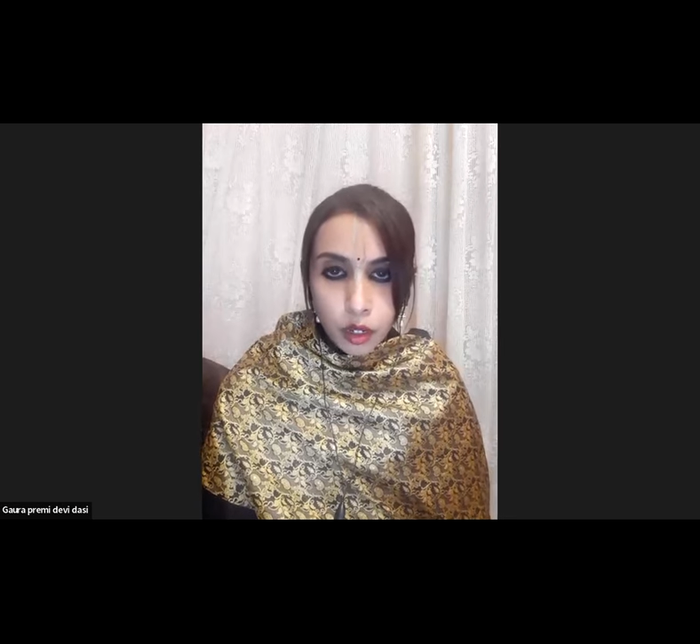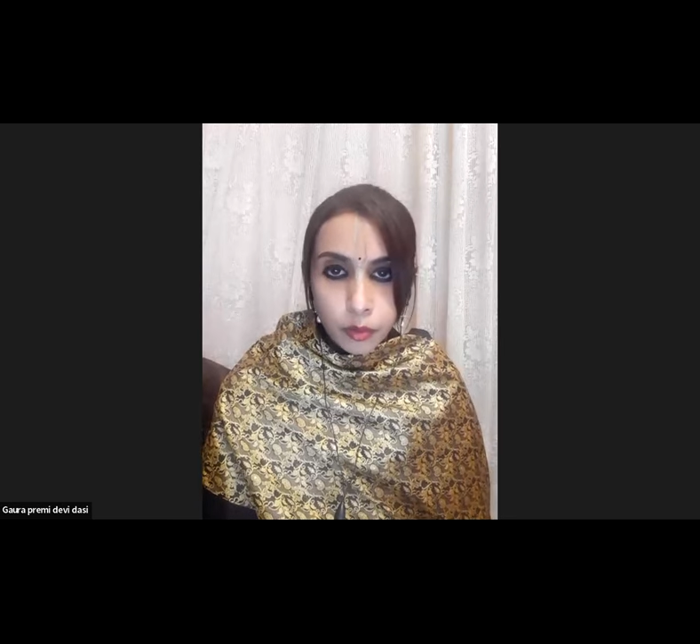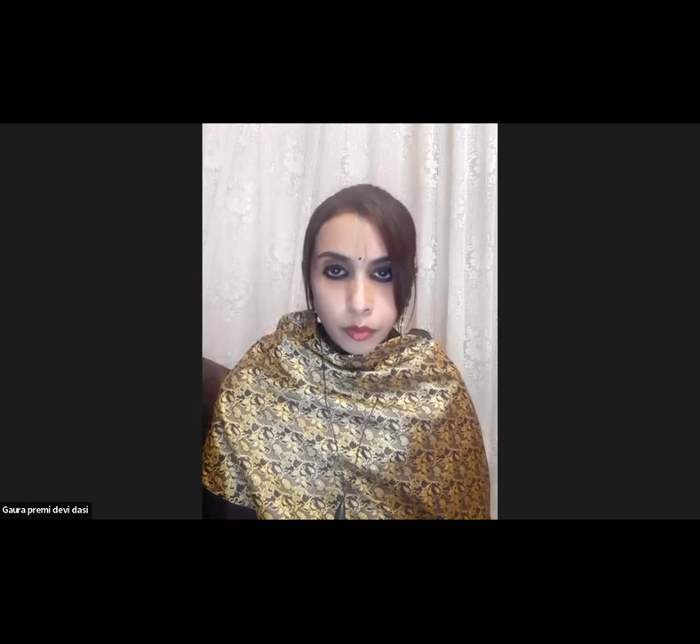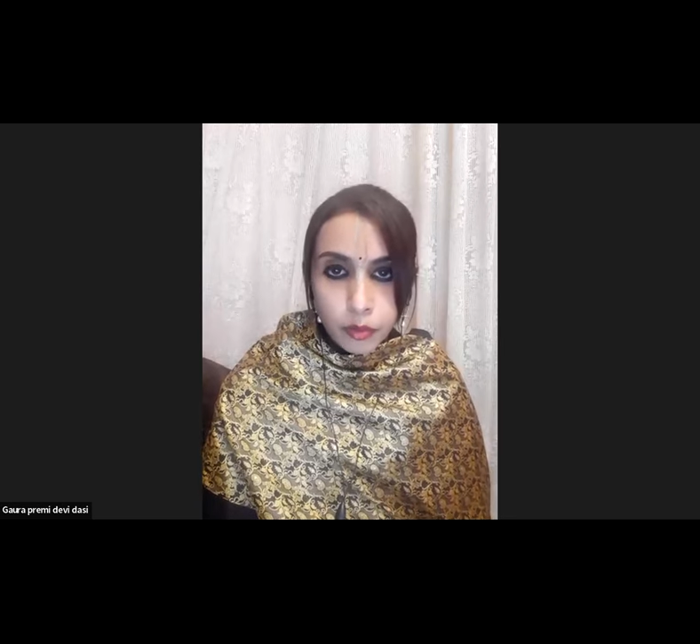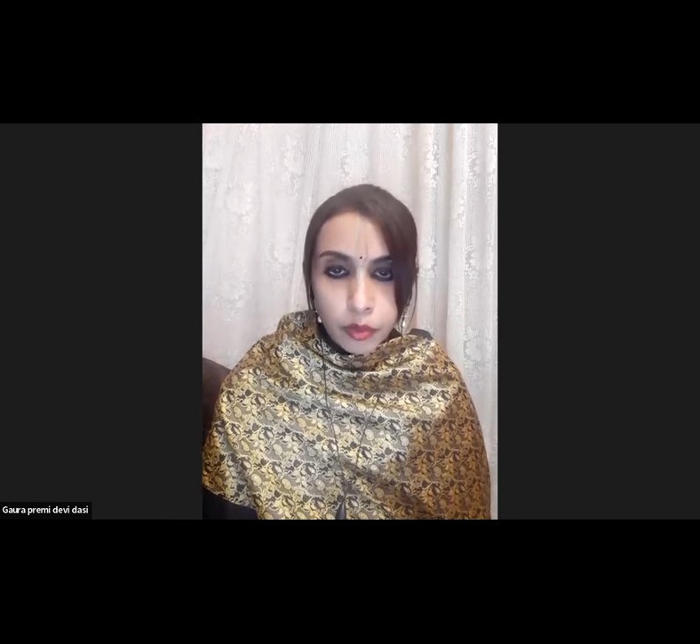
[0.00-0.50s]

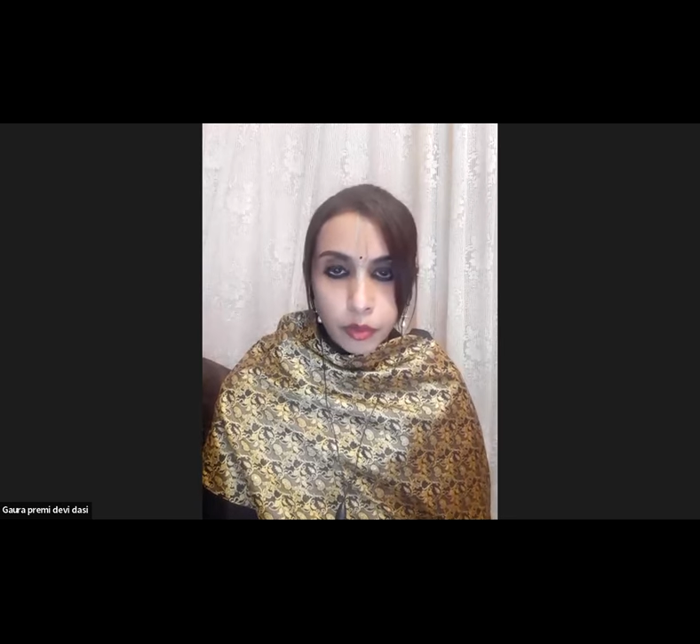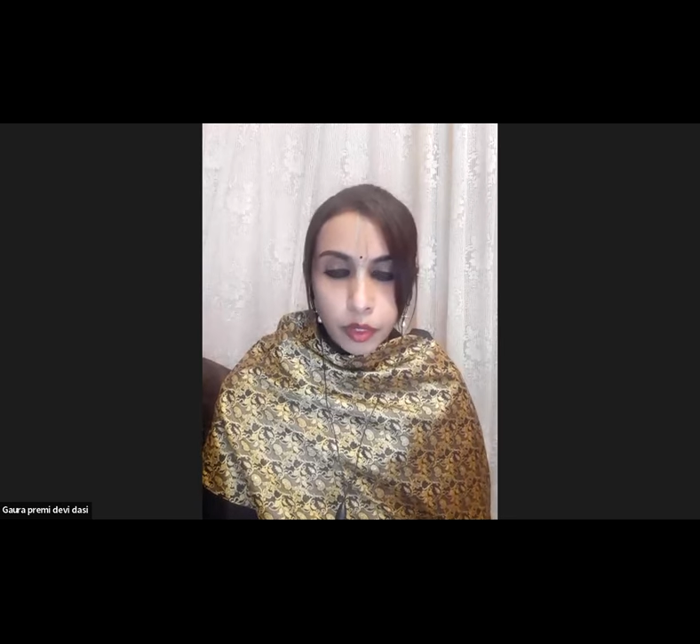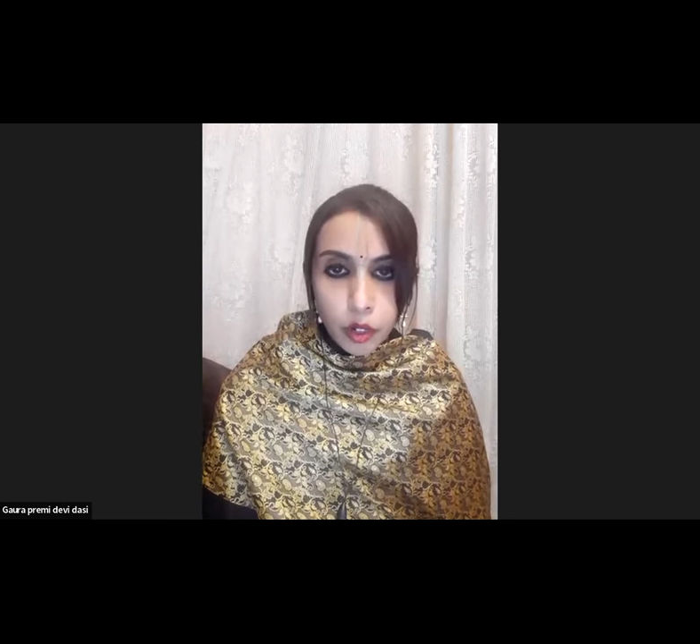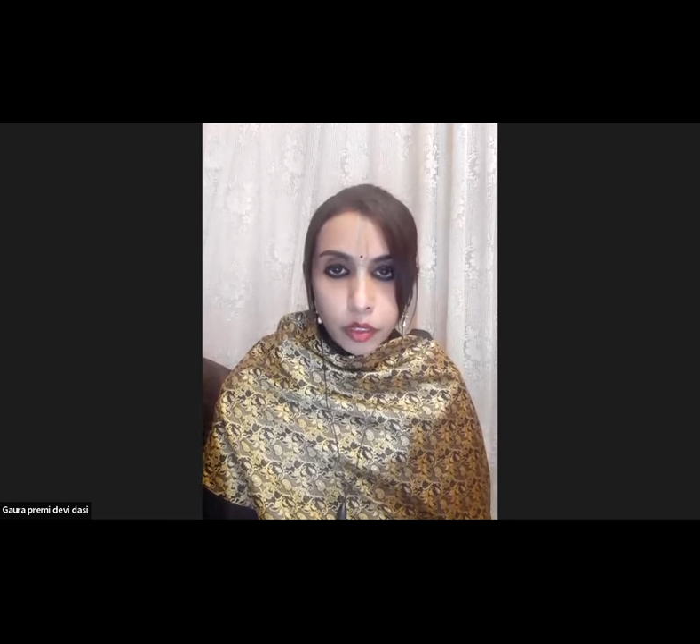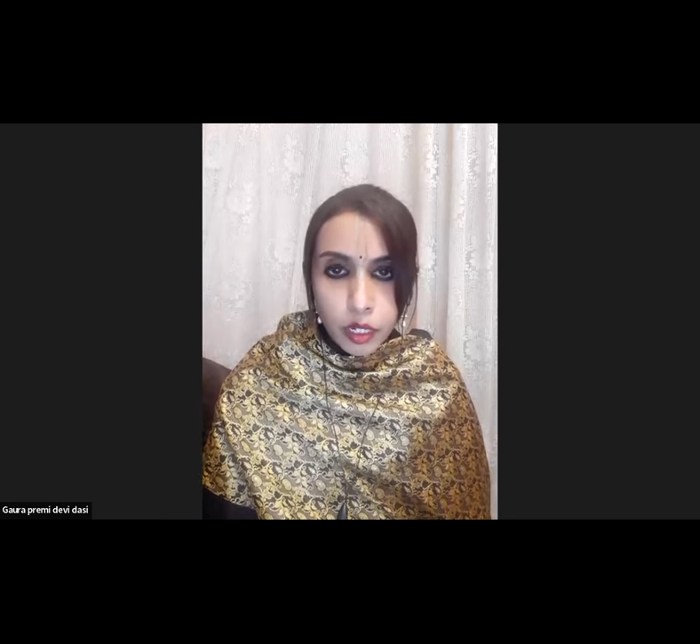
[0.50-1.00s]
um,
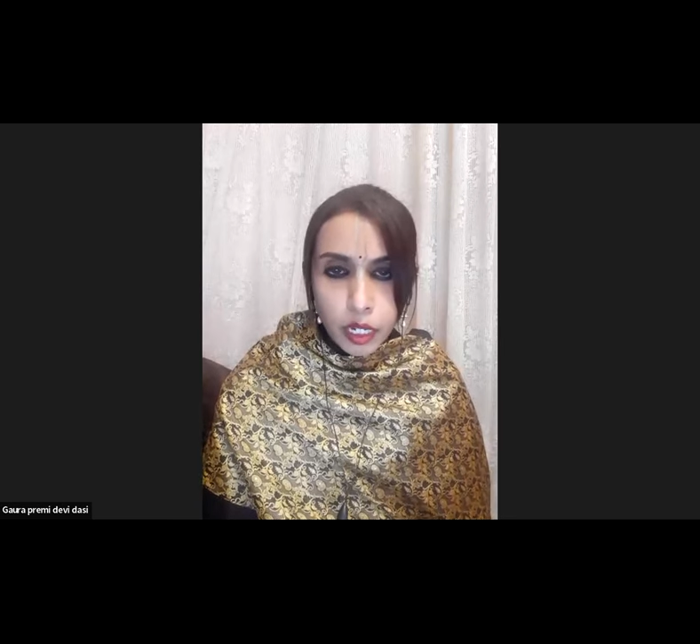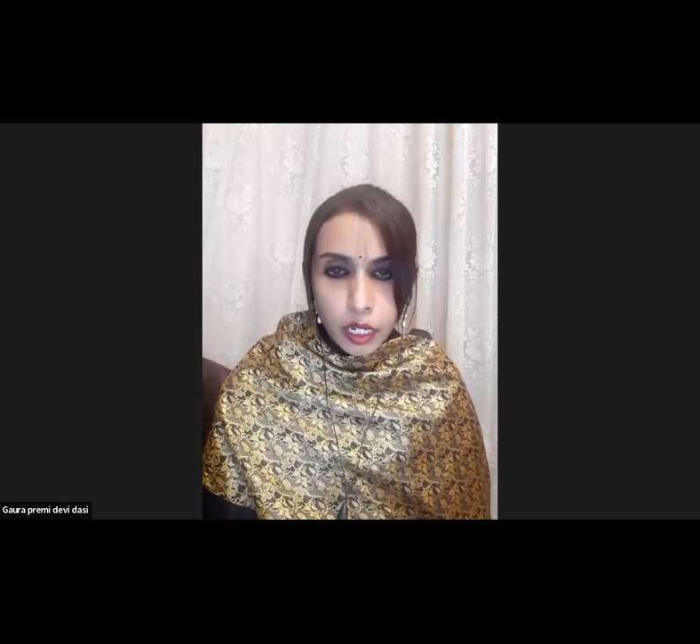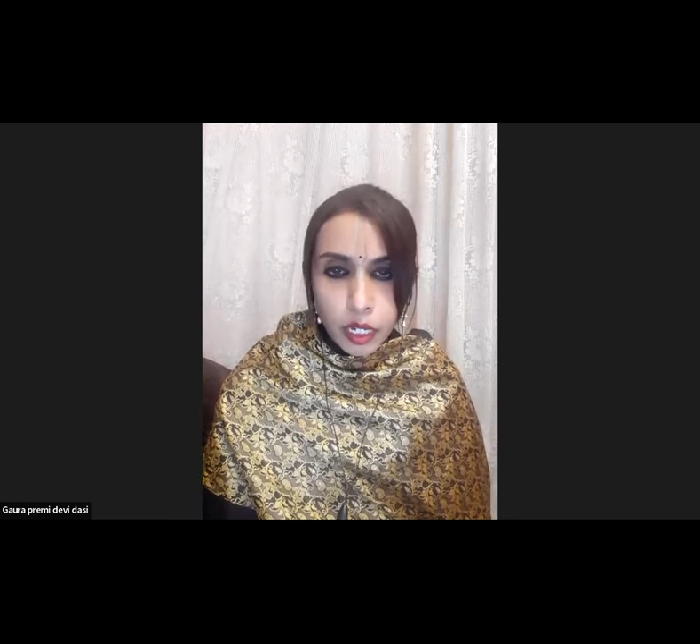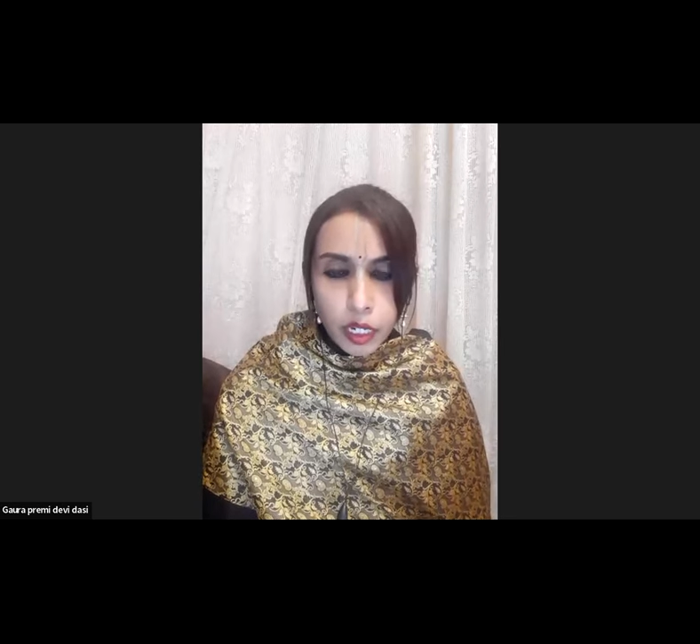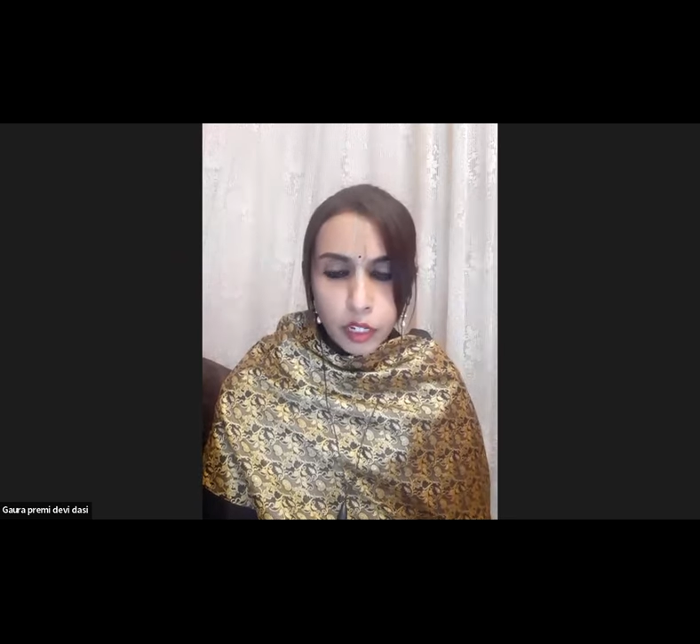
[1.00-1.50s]
in the modern
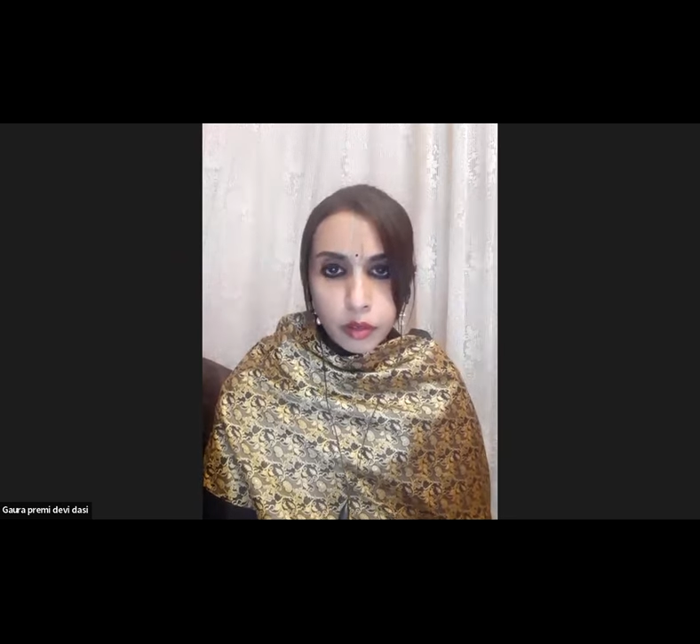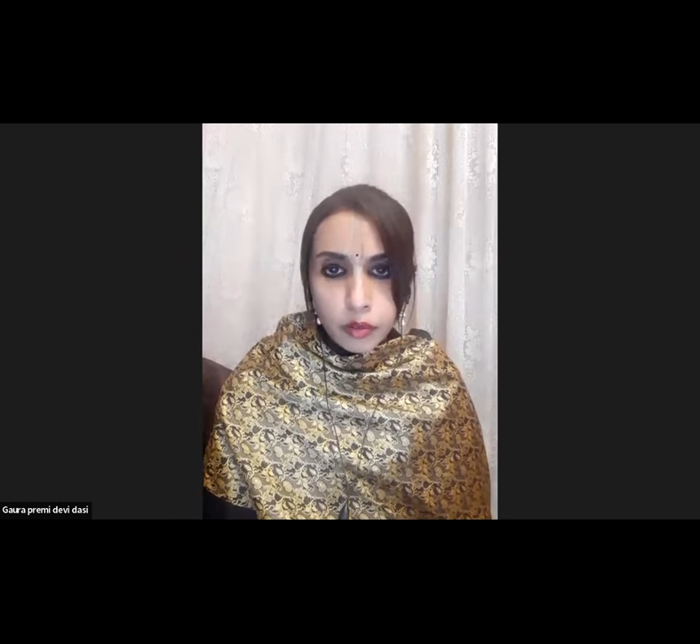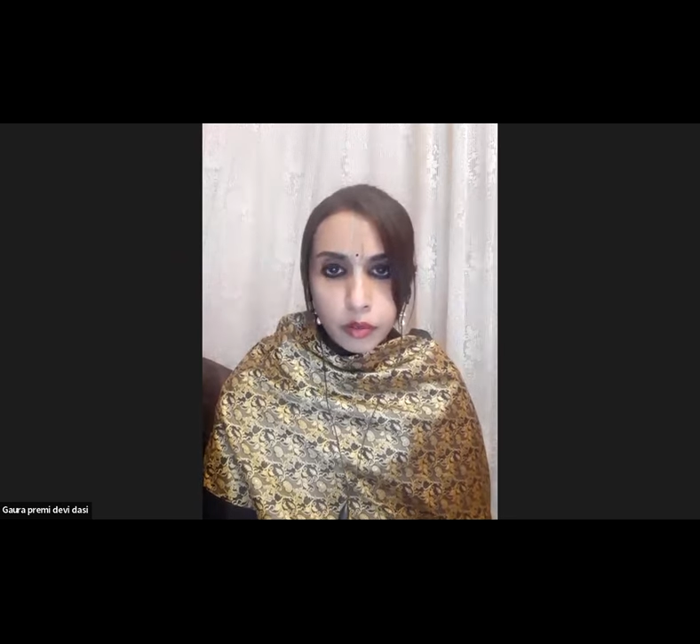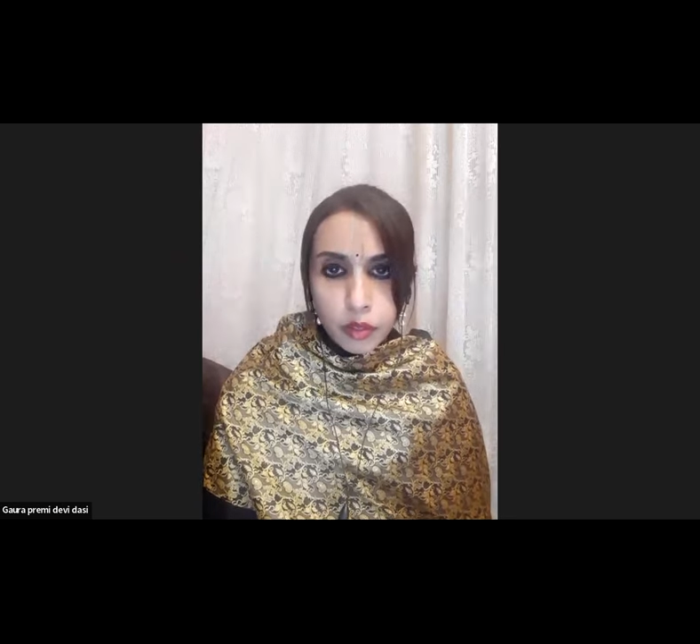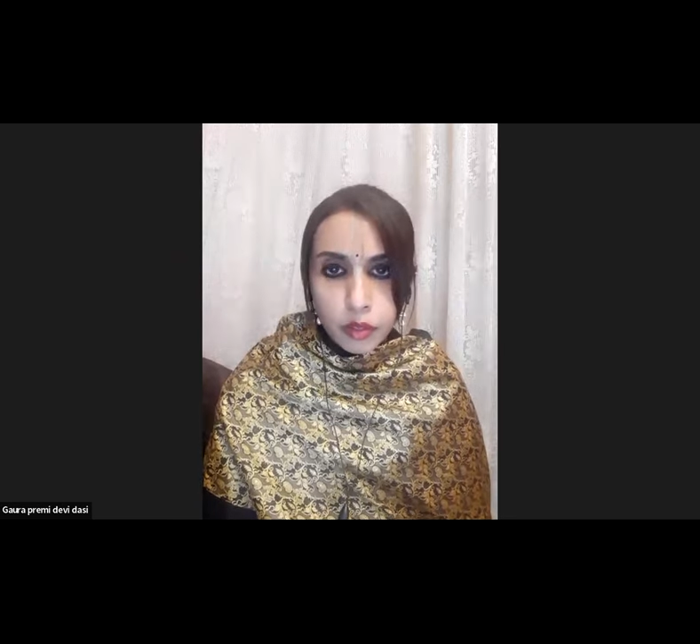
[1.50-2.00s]
age
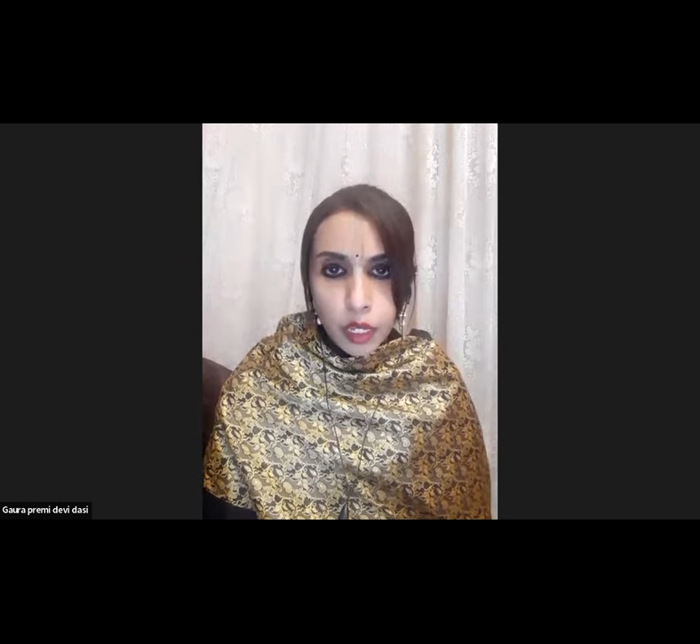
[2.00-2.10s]
because